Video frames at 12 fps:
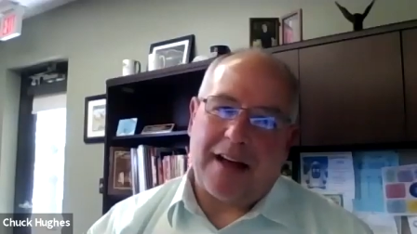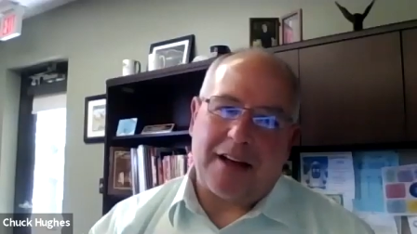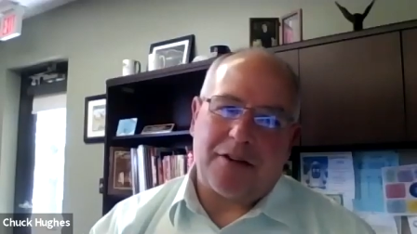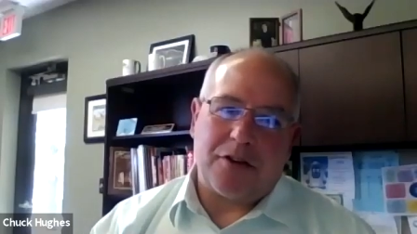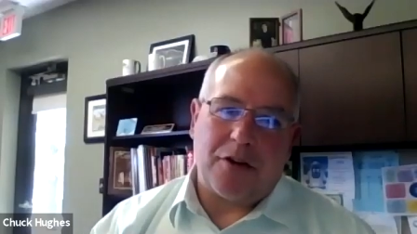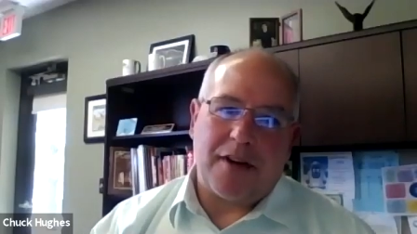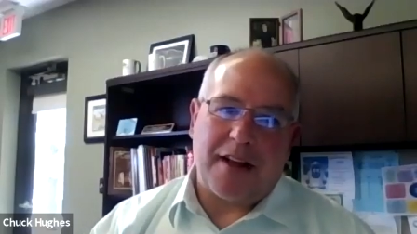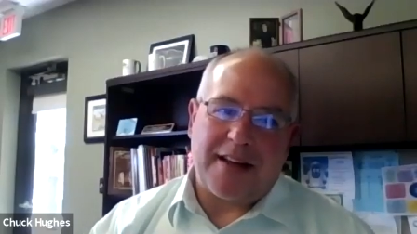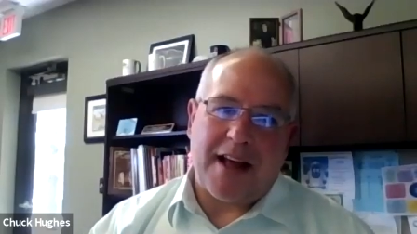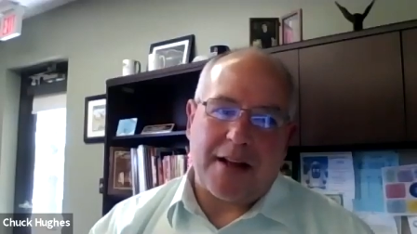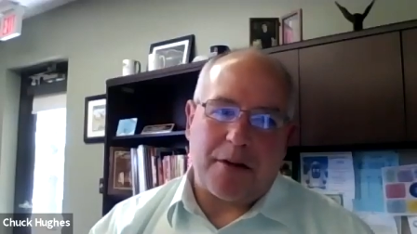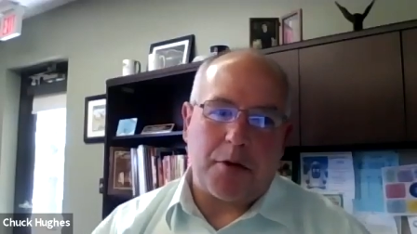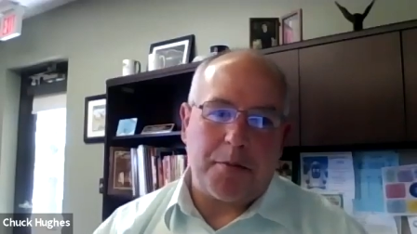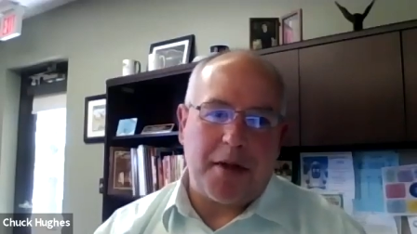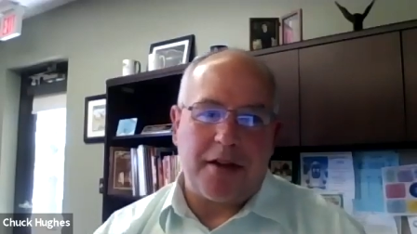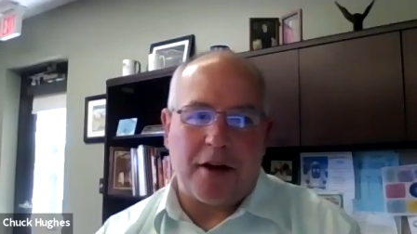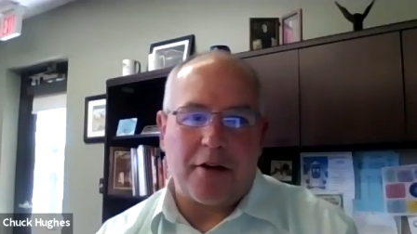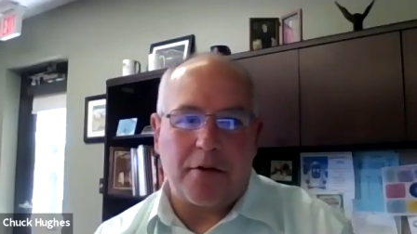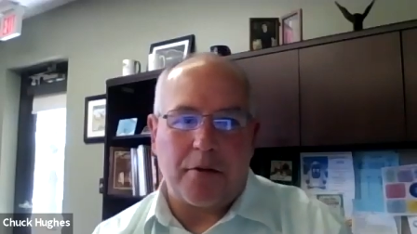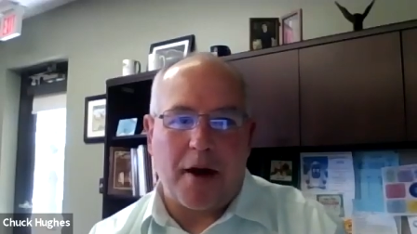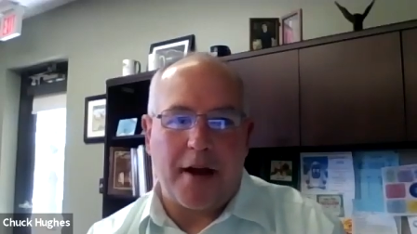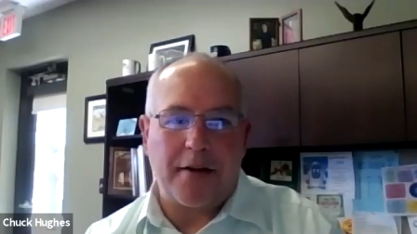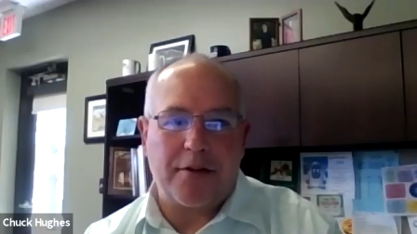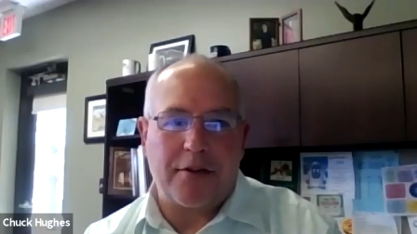I don't know that would be there,
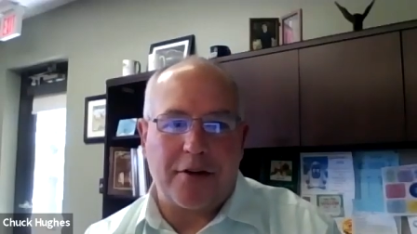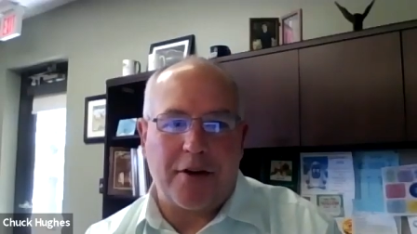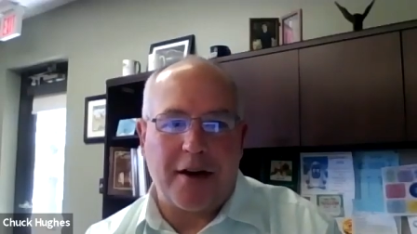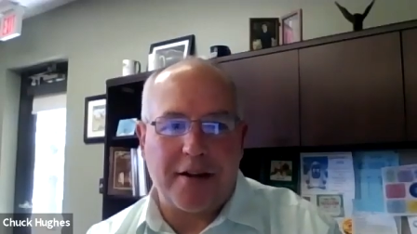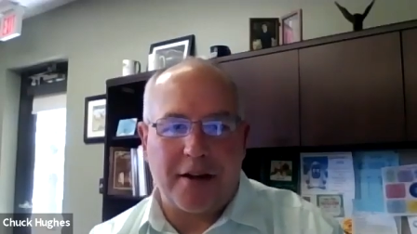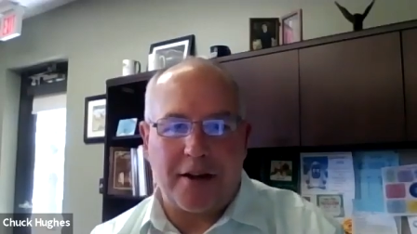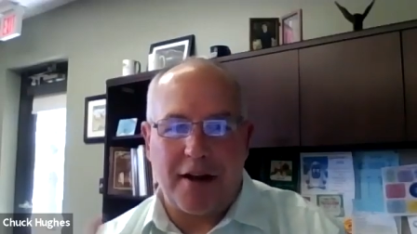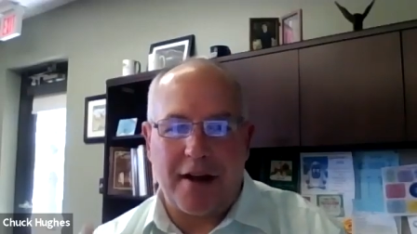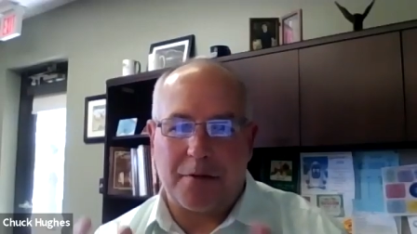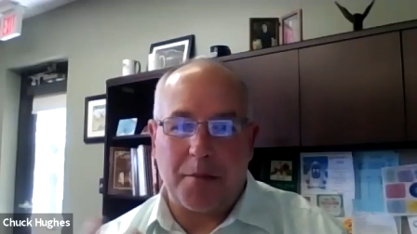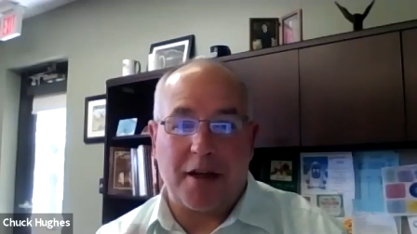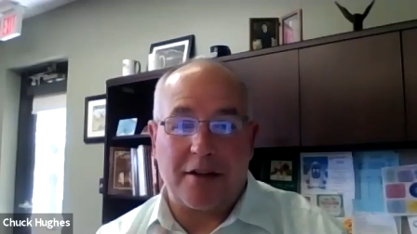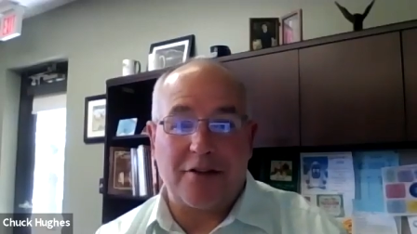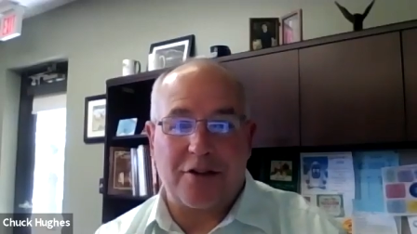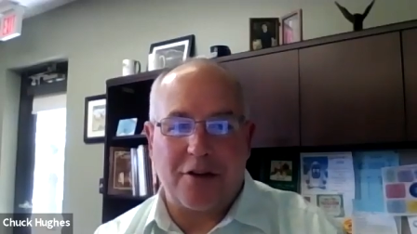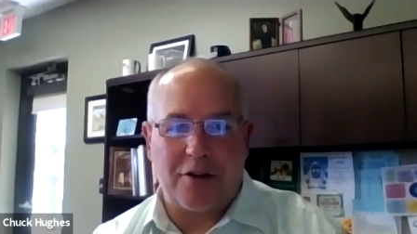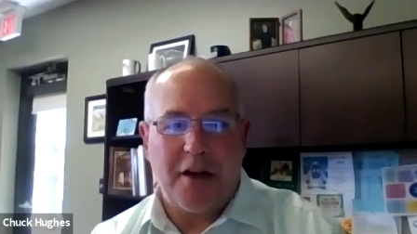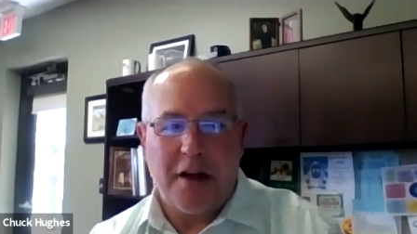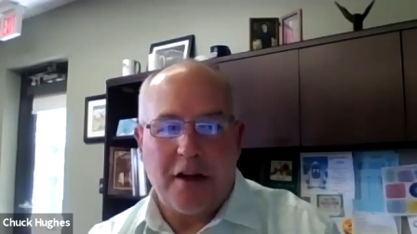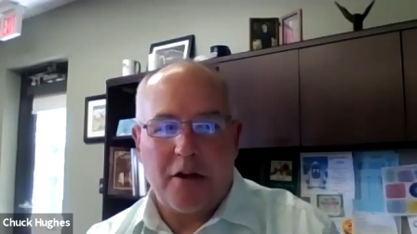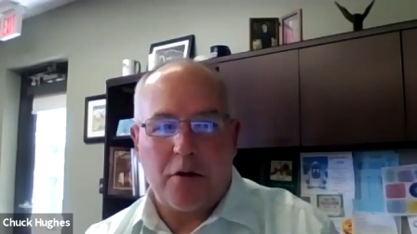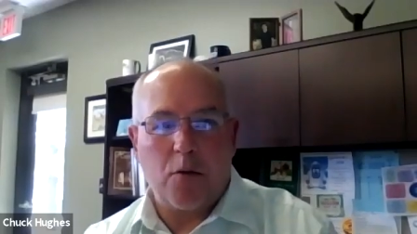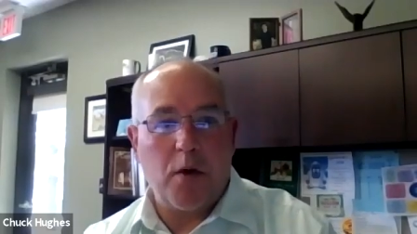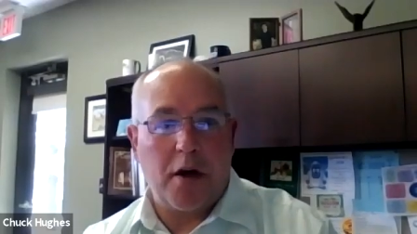right? So I think you have to be concerned,
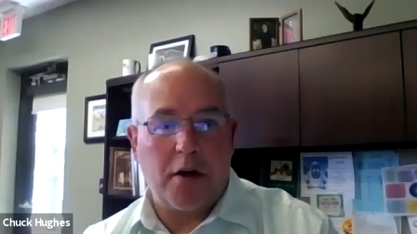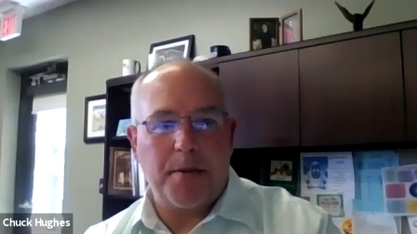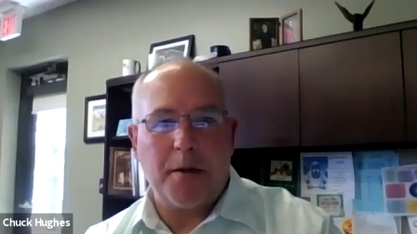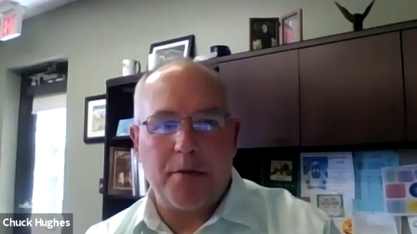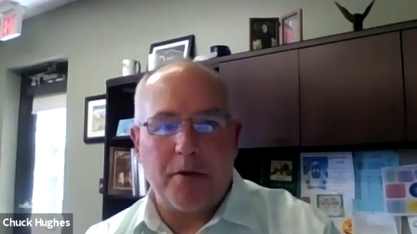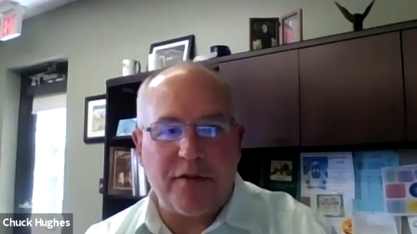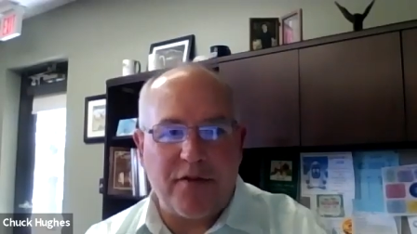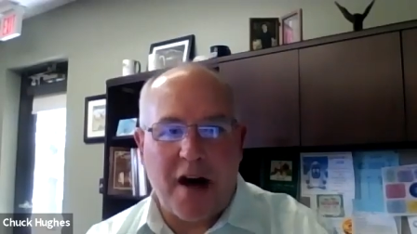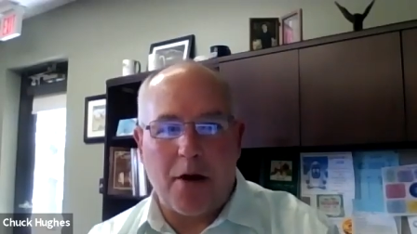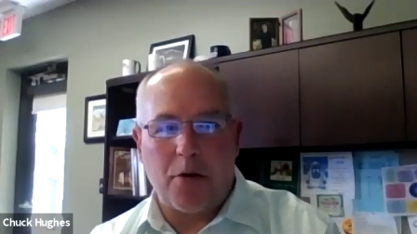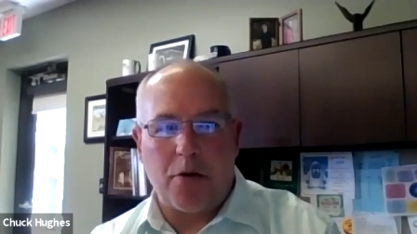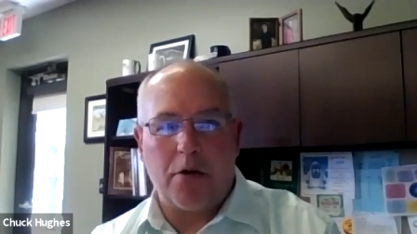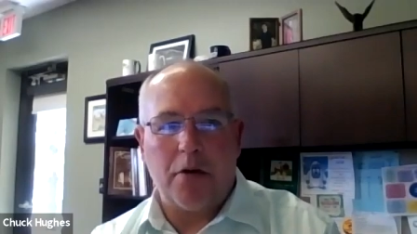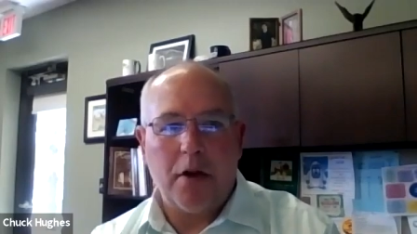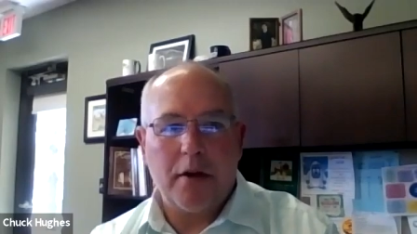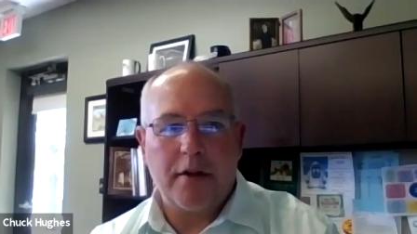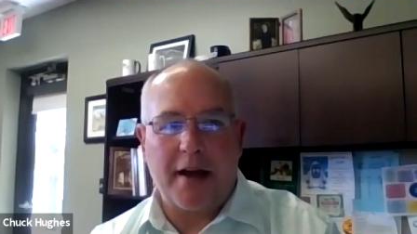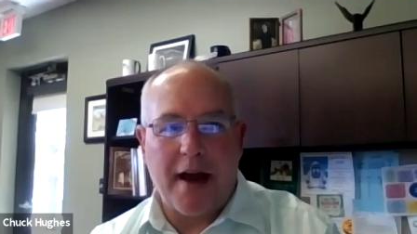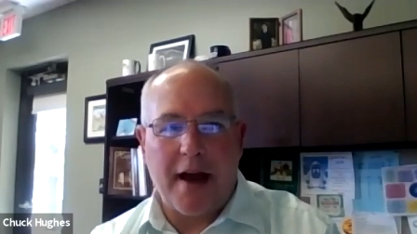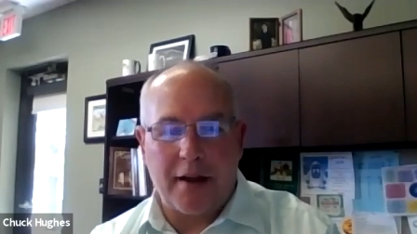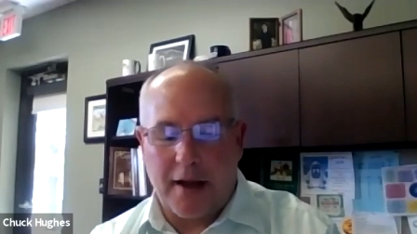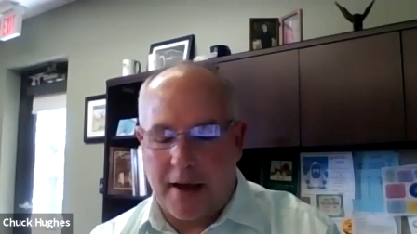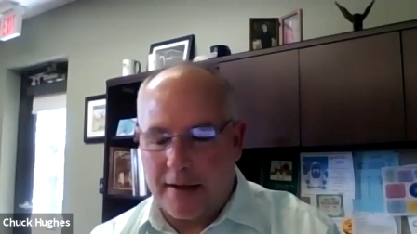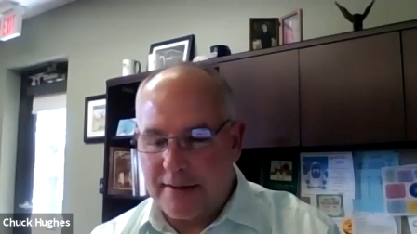will people follow the
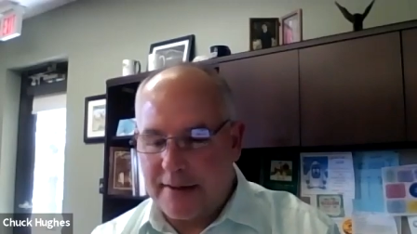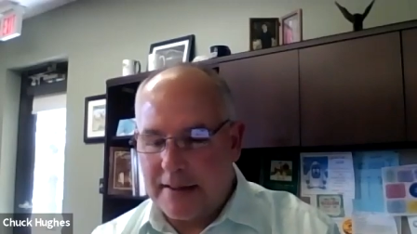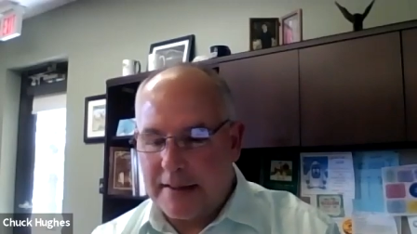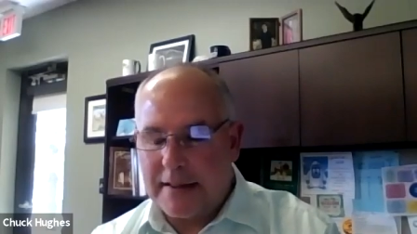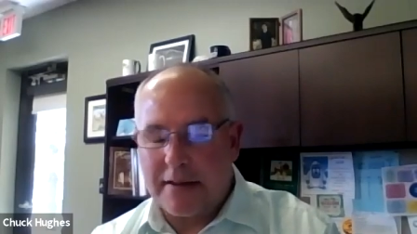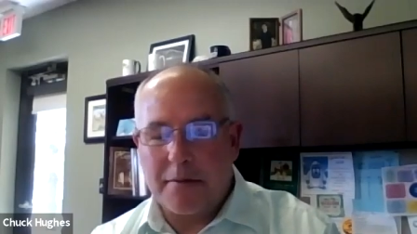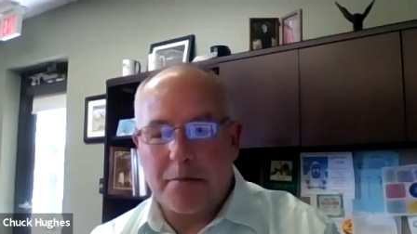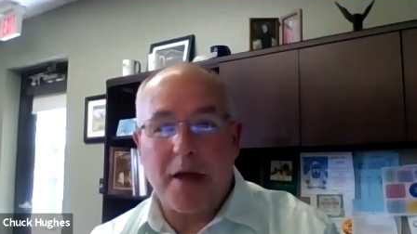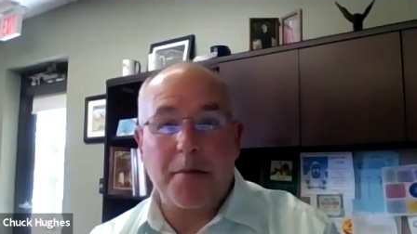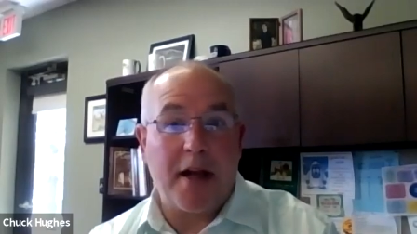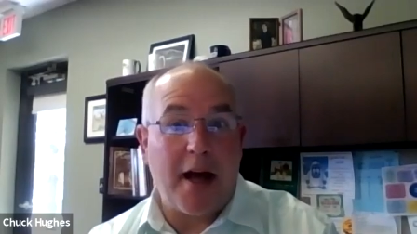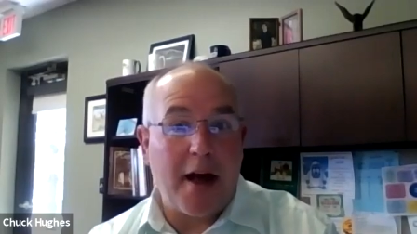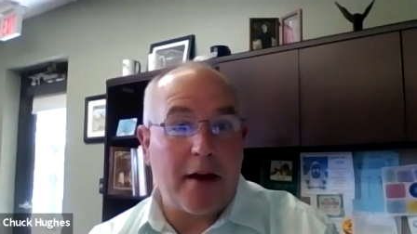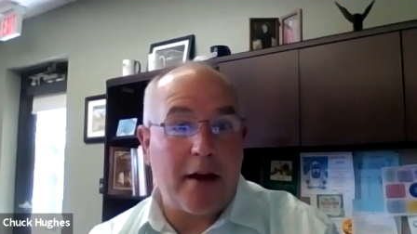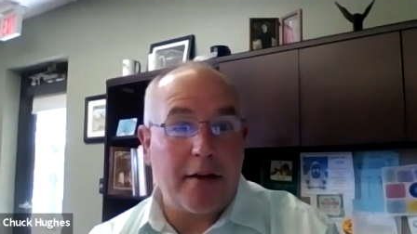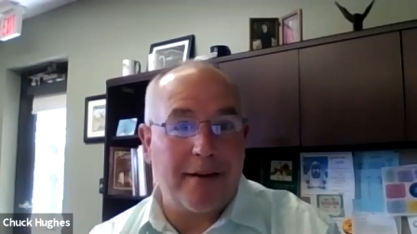guidelines? Maybe not.